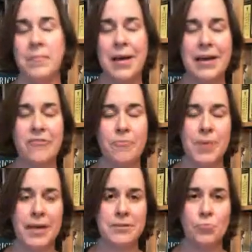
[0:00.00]
I've
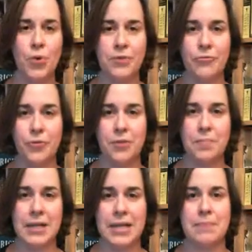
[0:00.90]
picked One for the
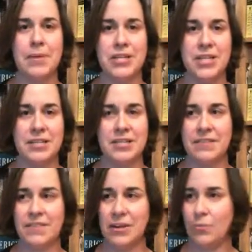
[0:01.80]
Money by Janet
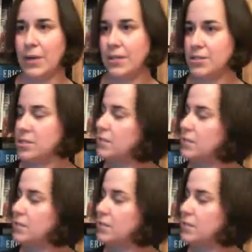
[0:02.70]
Ivanovich.